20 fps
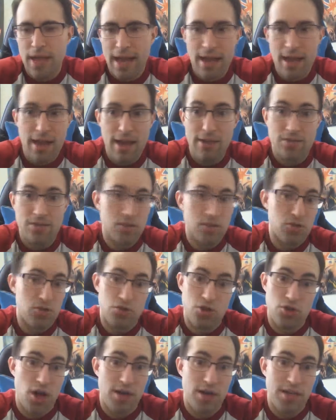as
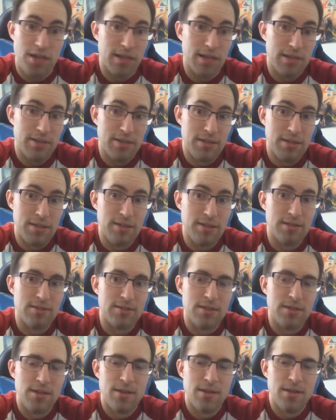shocking as it
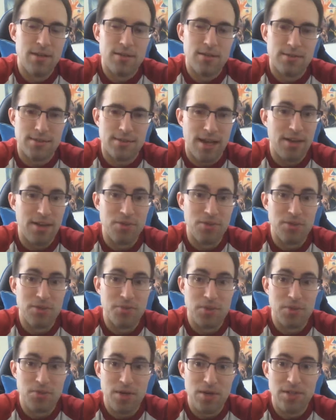is, Silence
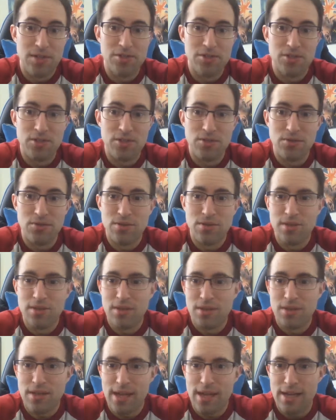betrays you
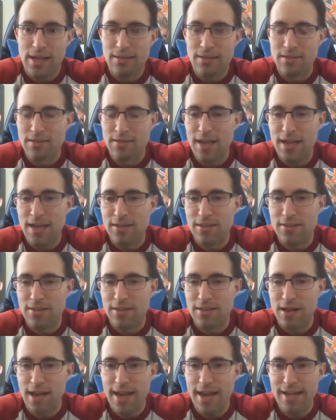and takes
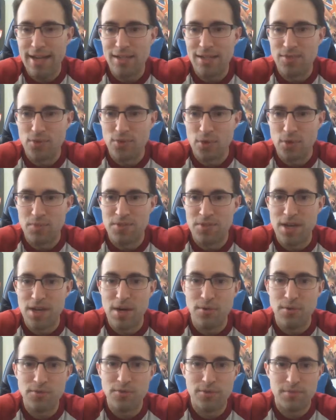Hades for
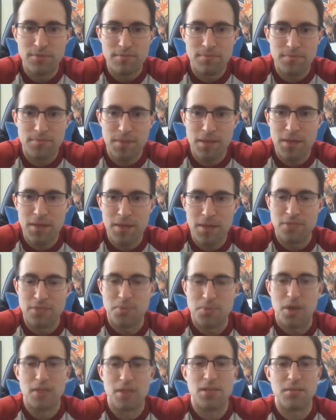himself. And that's
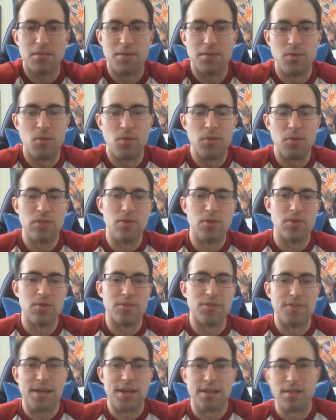probably going to be what we do in
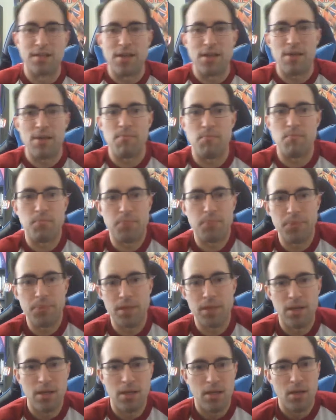the second game.
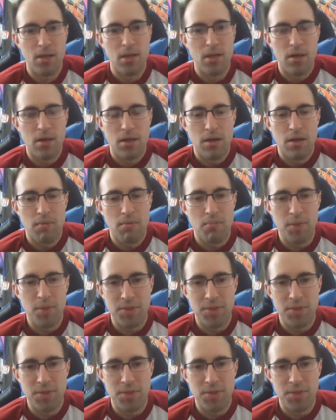But